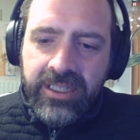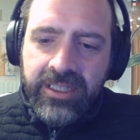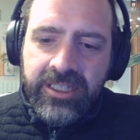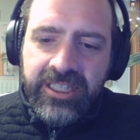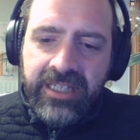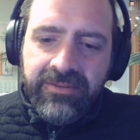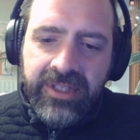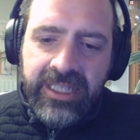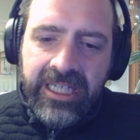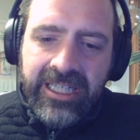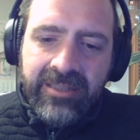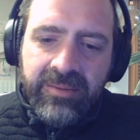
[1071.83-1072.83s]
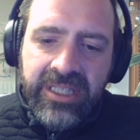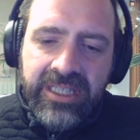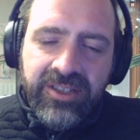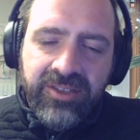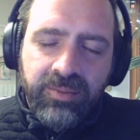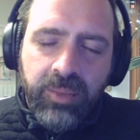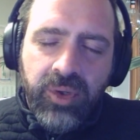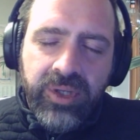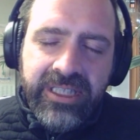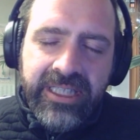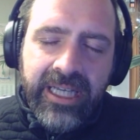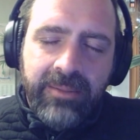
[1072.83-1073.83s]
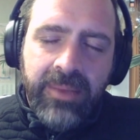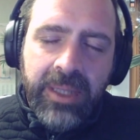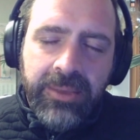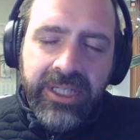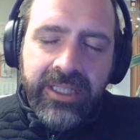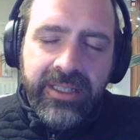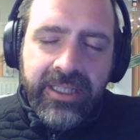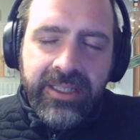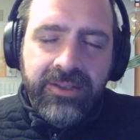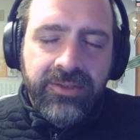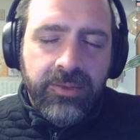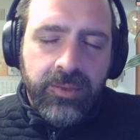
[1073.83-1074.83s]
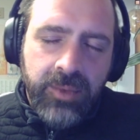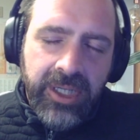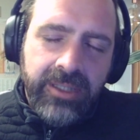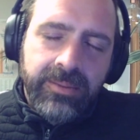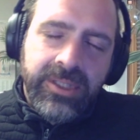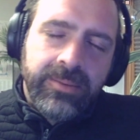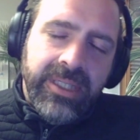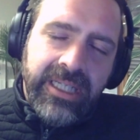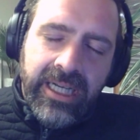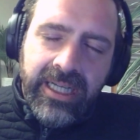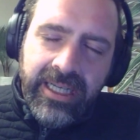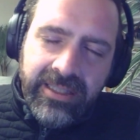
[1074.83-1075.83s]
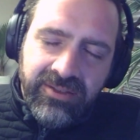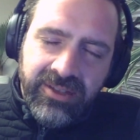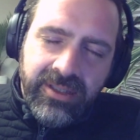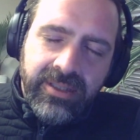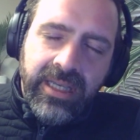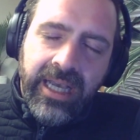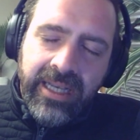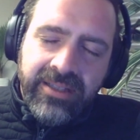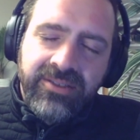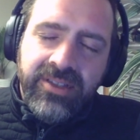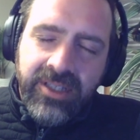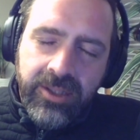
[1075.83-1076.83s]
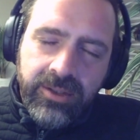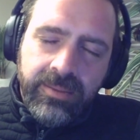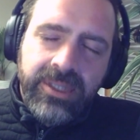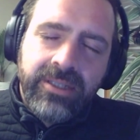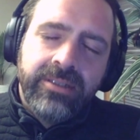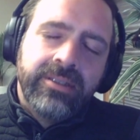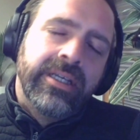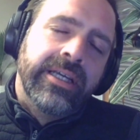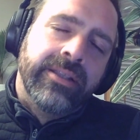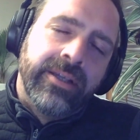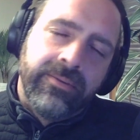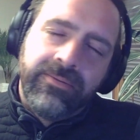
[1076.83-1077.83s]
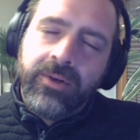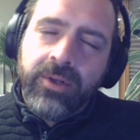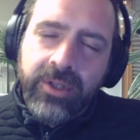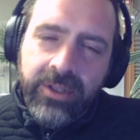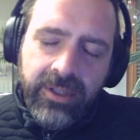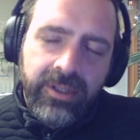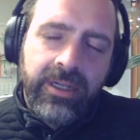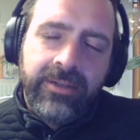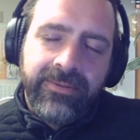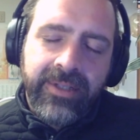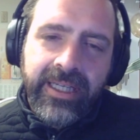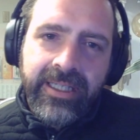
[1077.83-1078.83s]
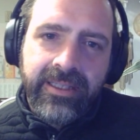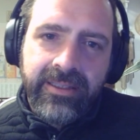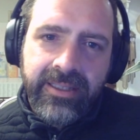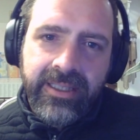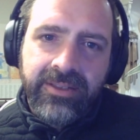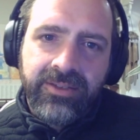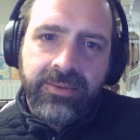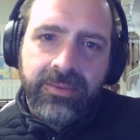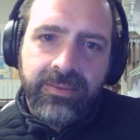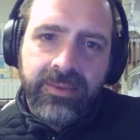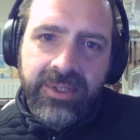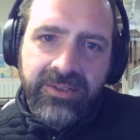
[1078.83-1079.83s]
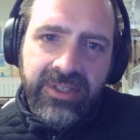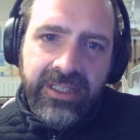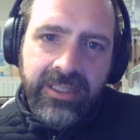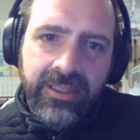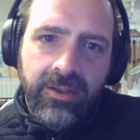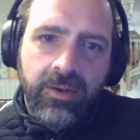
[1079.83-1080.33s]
JVM is pointing at memory that is writable but not executable, and therefore a flag gets risen,